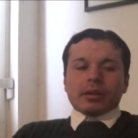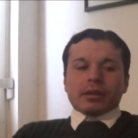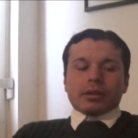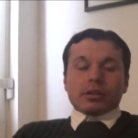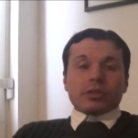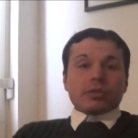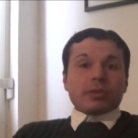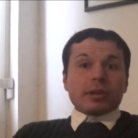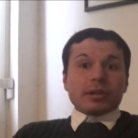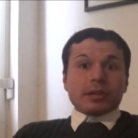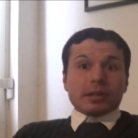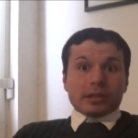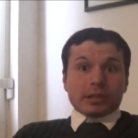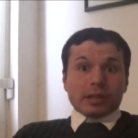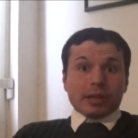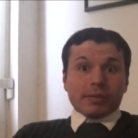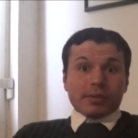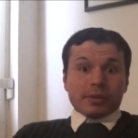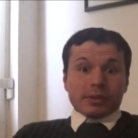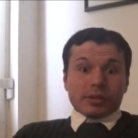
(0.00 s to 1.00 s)
The
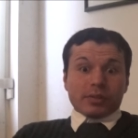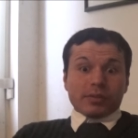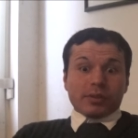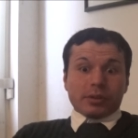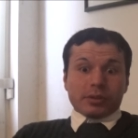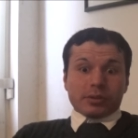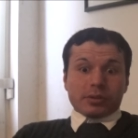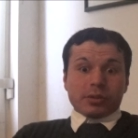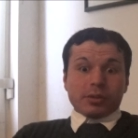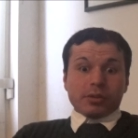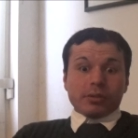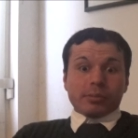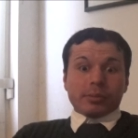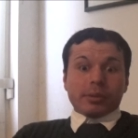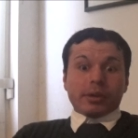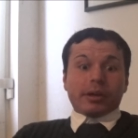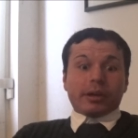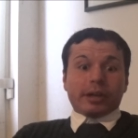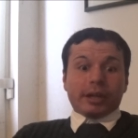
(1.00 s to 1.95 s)
27th of October